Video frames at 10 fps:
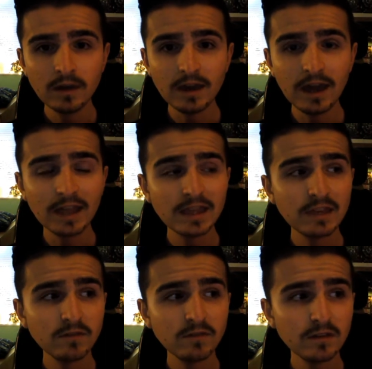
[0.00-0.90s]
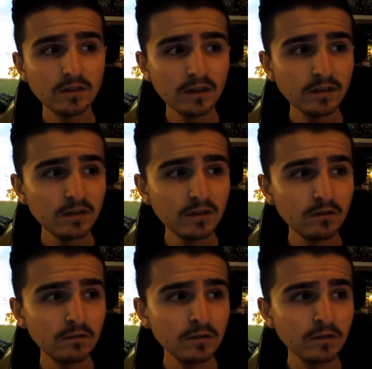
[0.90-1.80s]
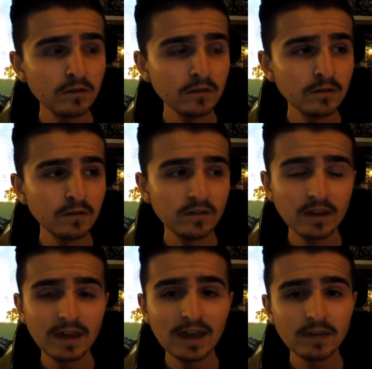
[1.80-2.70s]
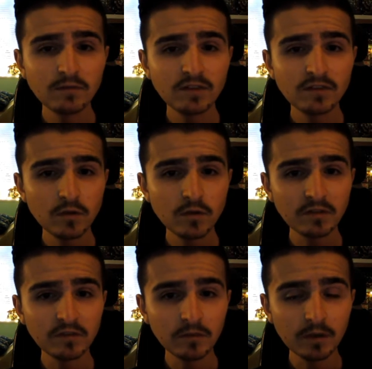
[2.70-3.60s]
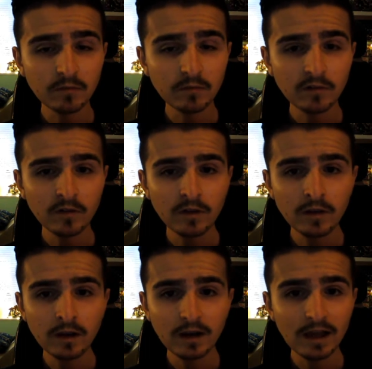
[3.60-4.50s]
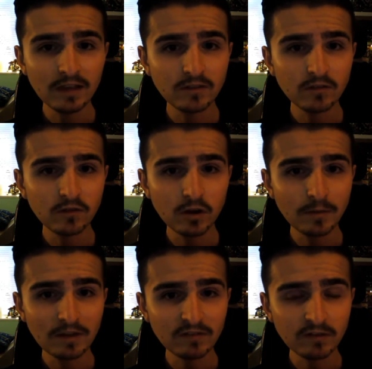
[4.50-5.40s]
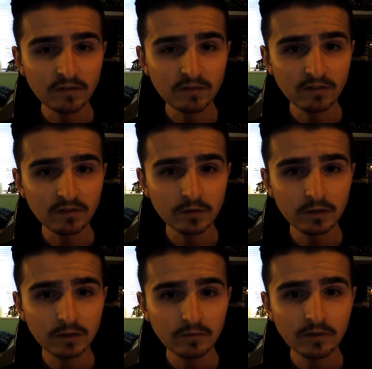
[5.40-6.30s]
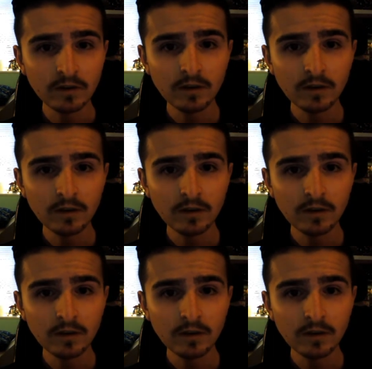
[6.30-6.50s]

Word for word: and it gives, I don't know, it can give you a sense of humour sometimes, like to joke about serious things sometimes.